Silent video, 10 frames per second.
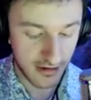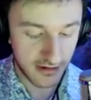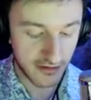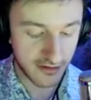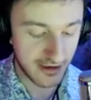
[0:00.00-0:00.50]

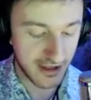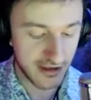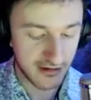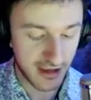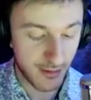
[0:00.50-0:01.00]
C,
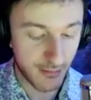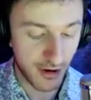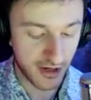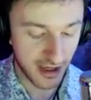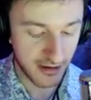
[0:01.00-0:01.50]

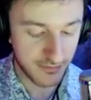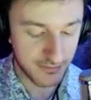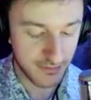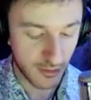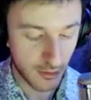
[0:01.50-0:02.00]
Cambodia,
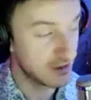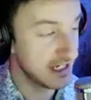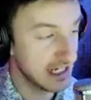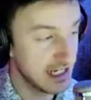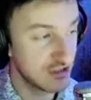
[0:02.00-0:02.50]
or
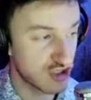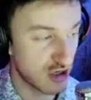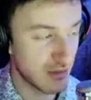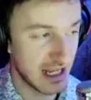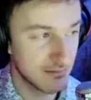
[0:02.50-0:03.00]
D,
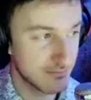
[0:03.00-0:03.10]
Germany.